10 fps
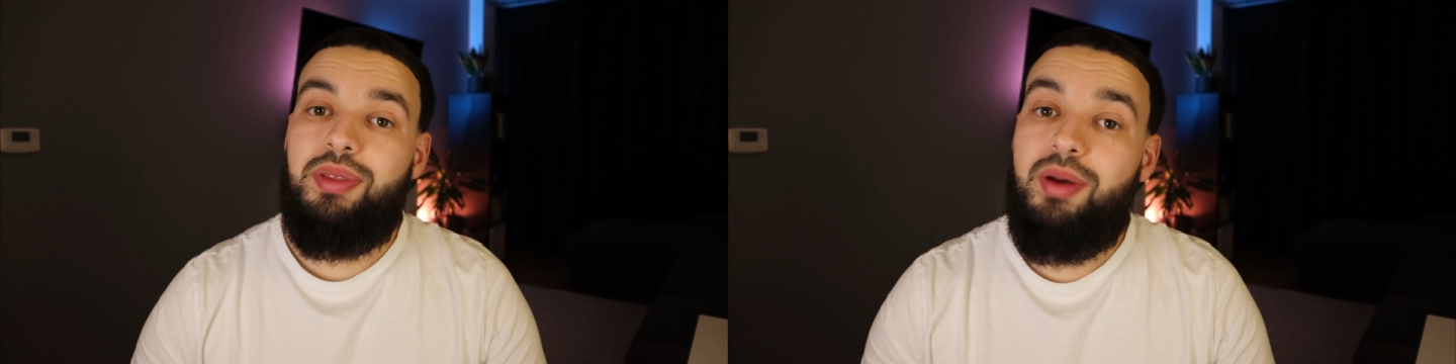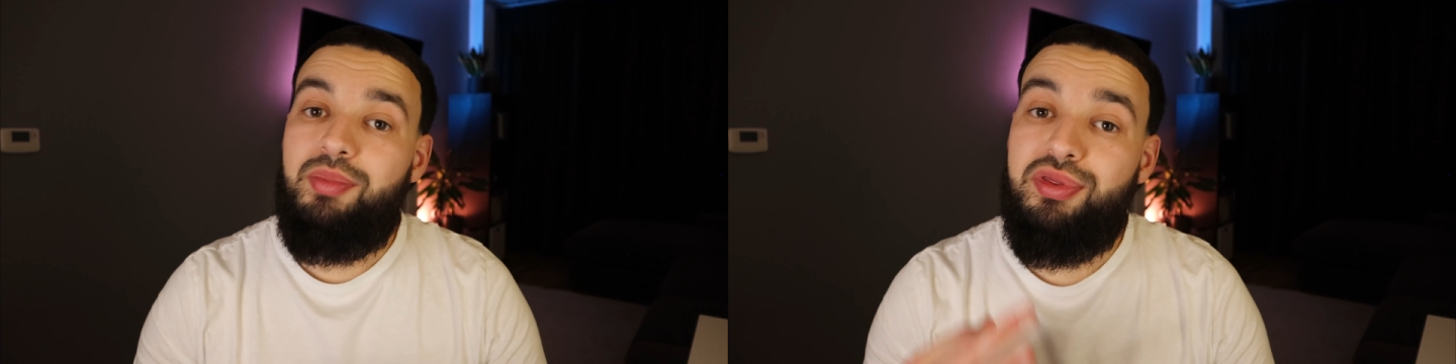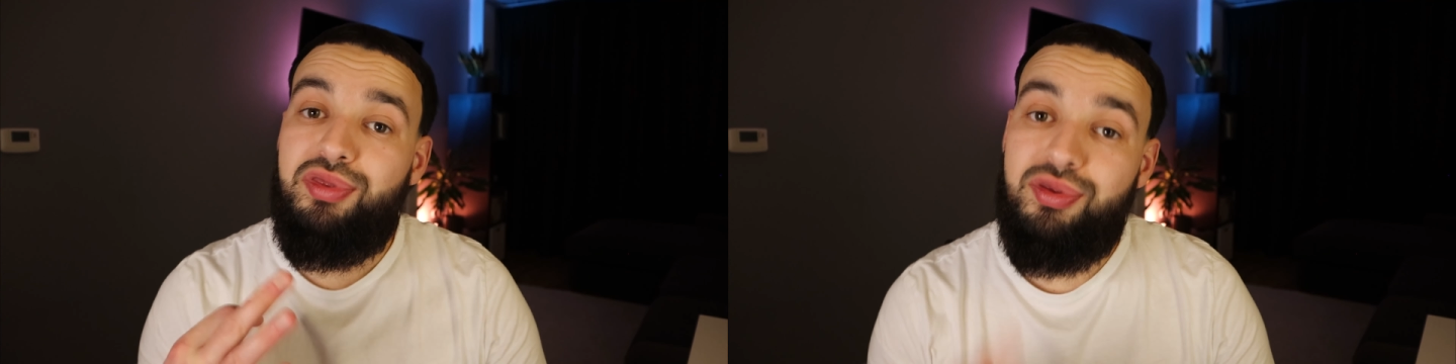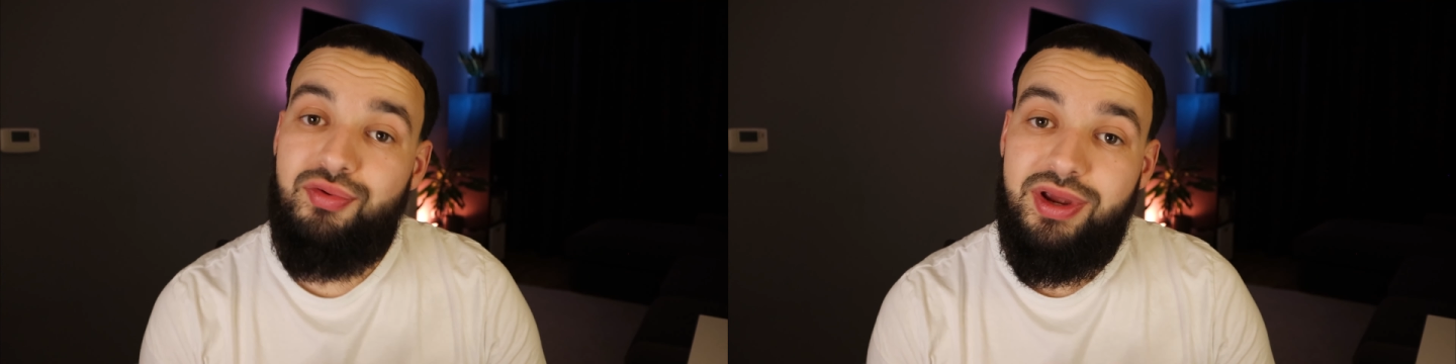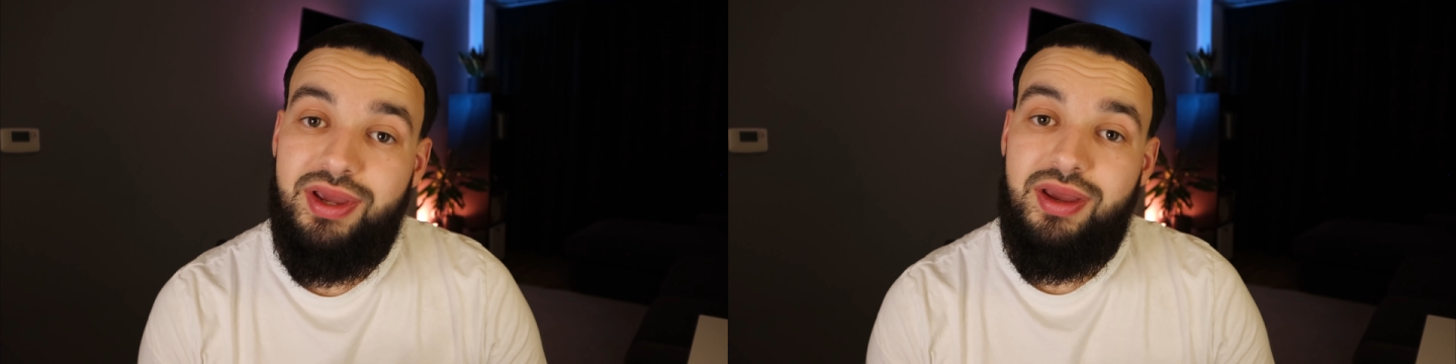Number
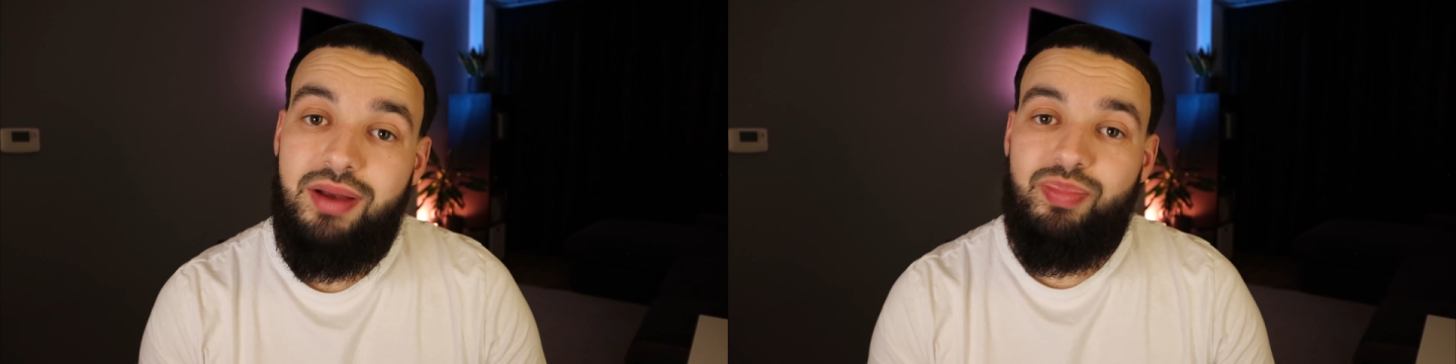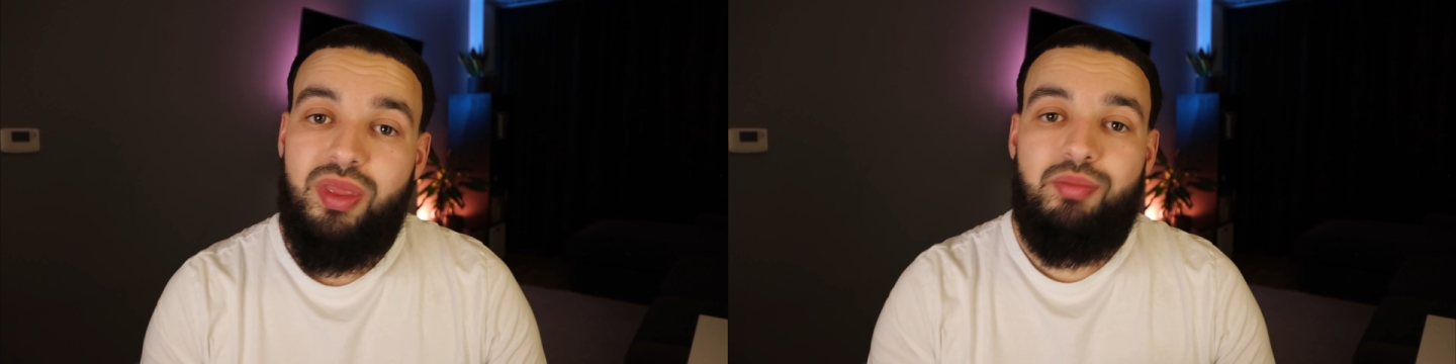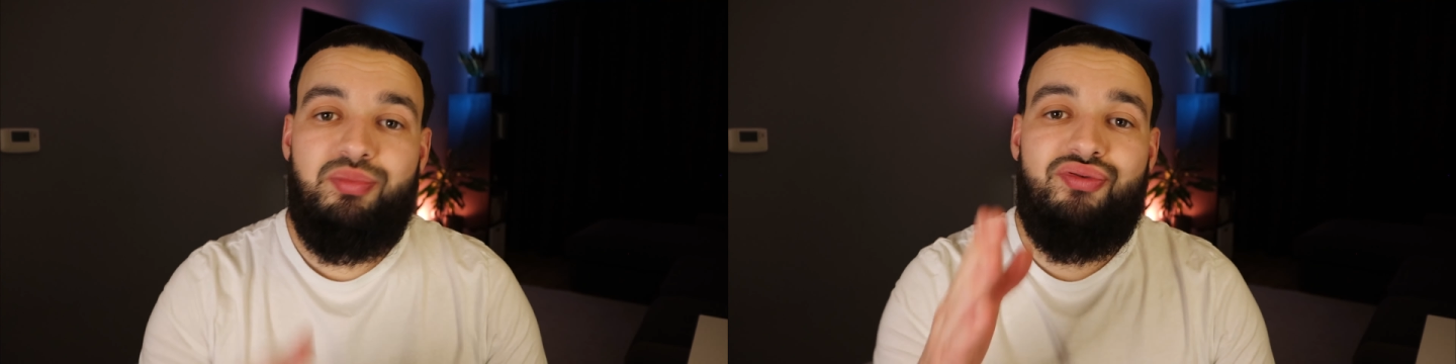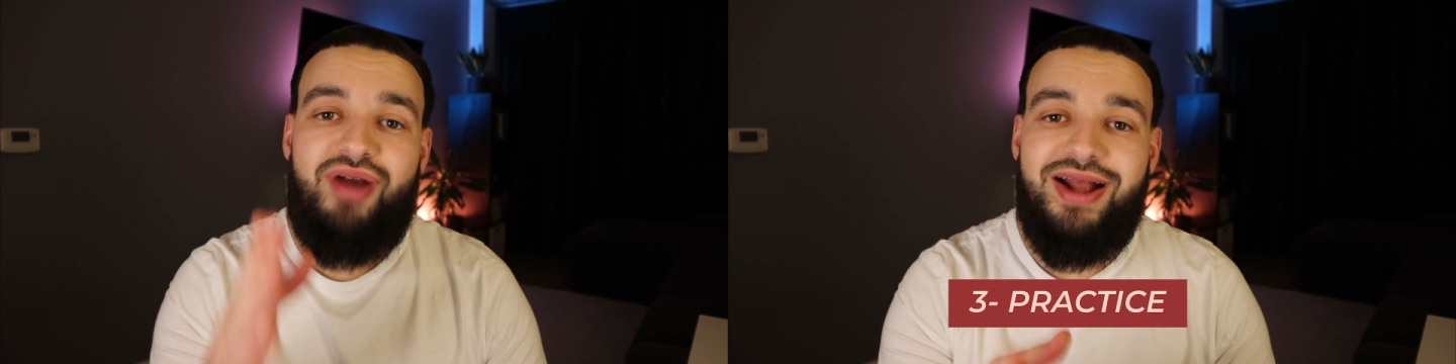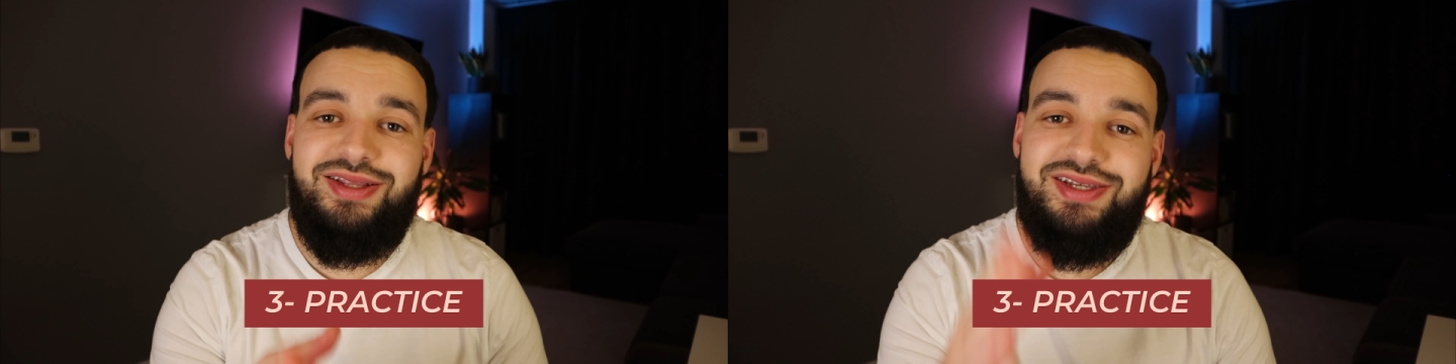3,
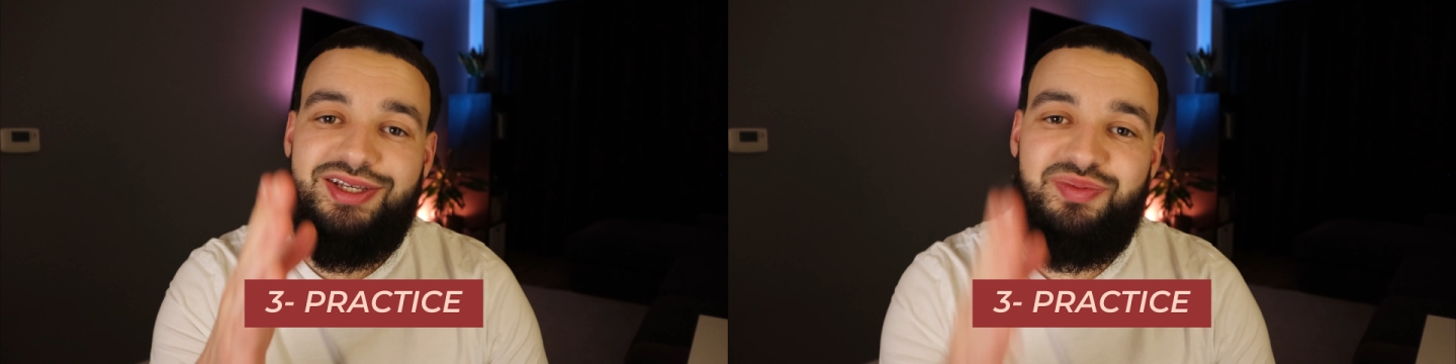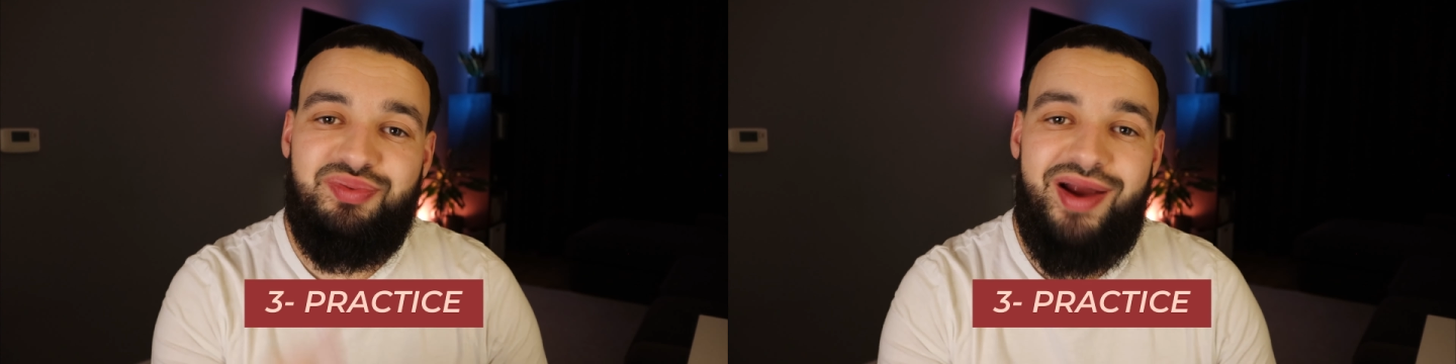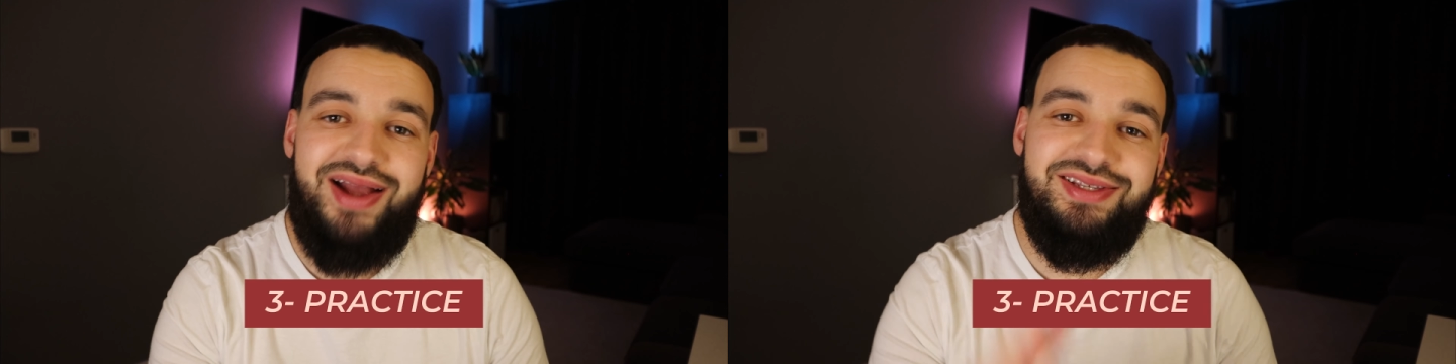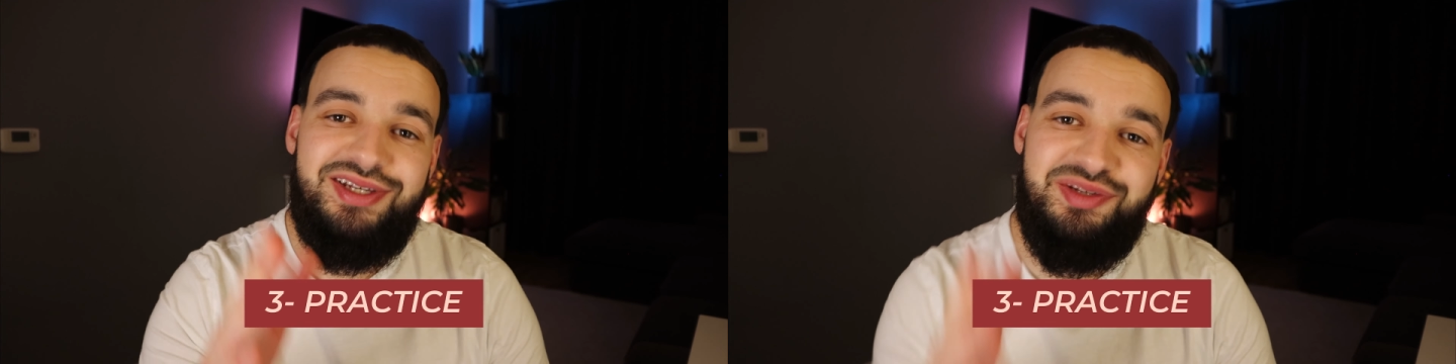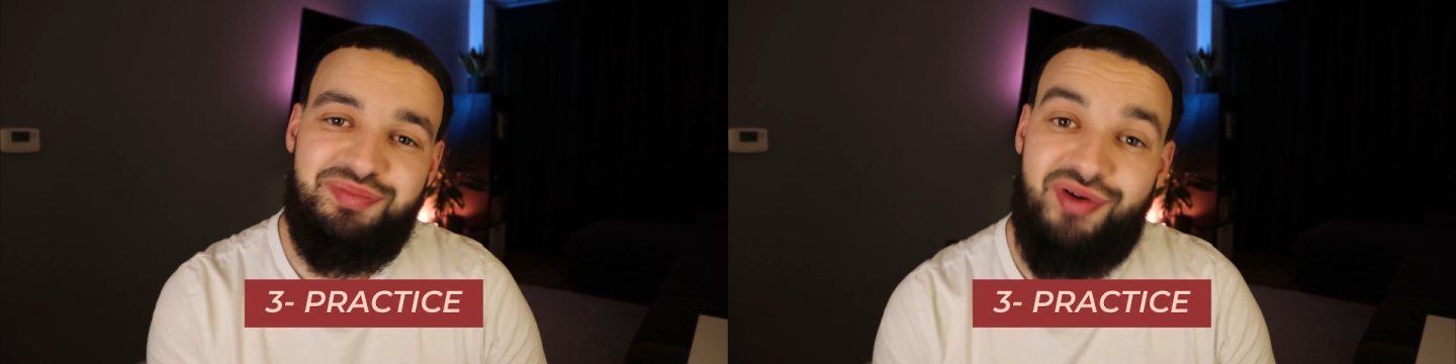practice,
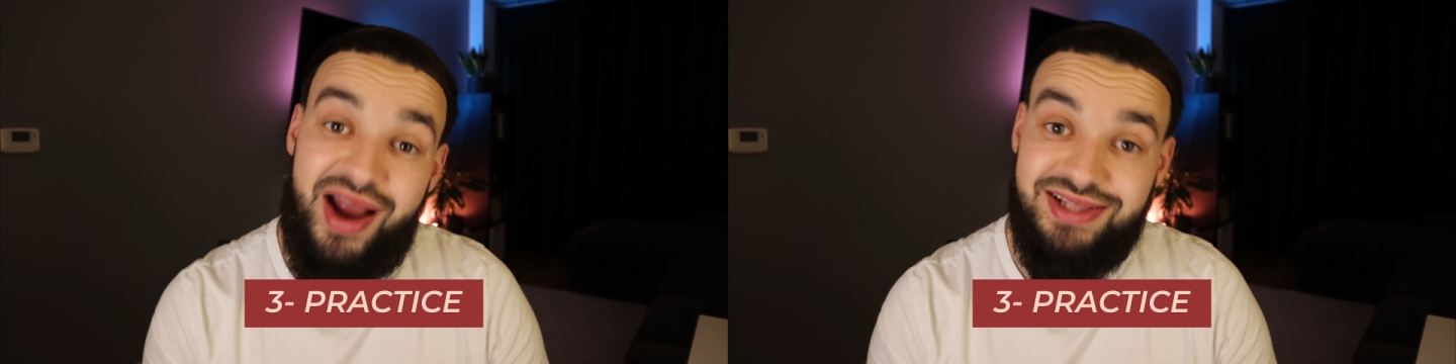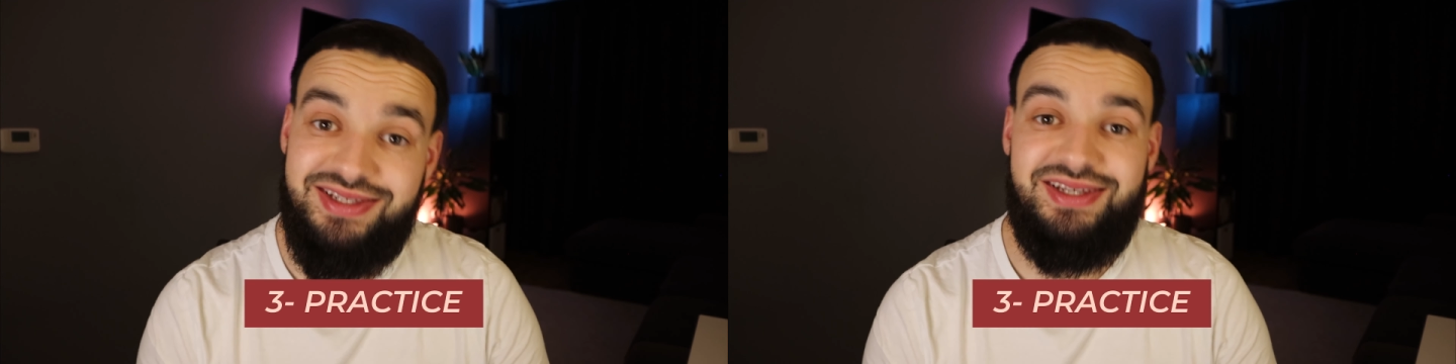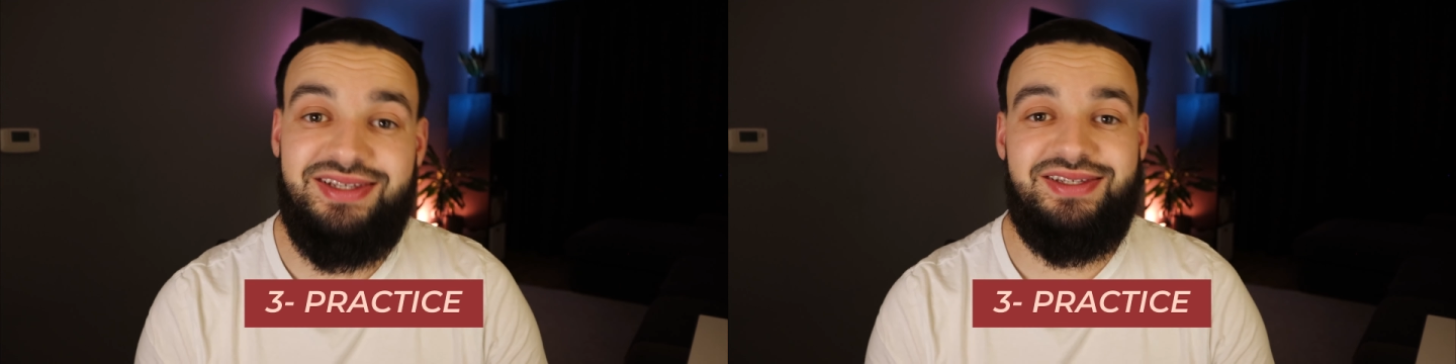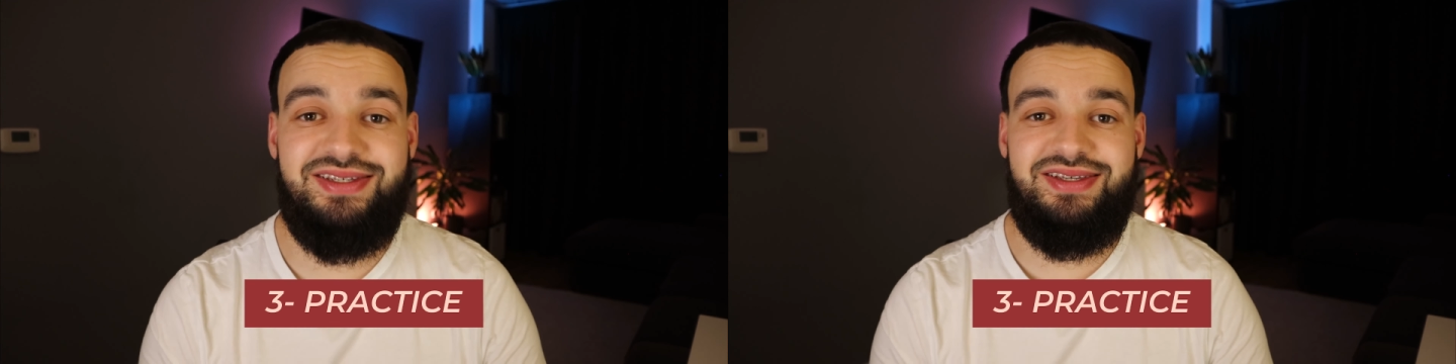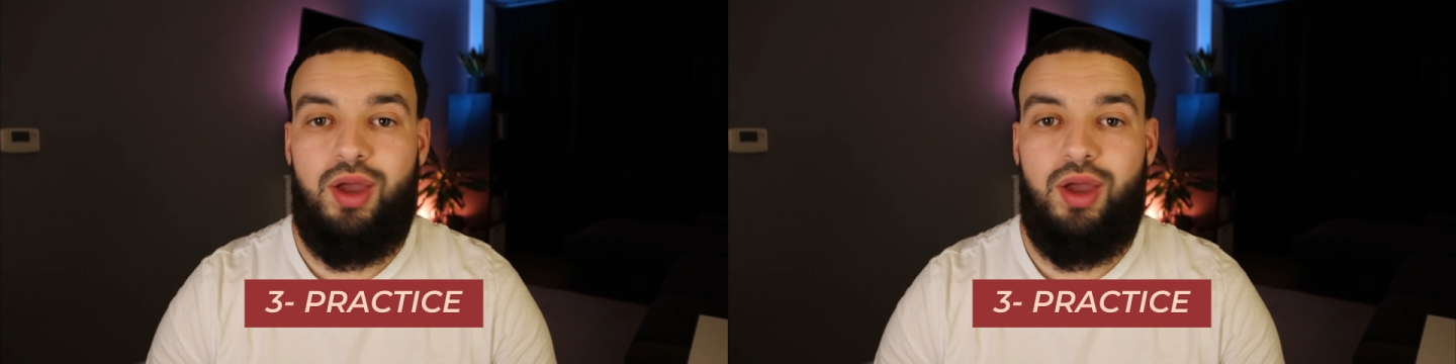practice, practice.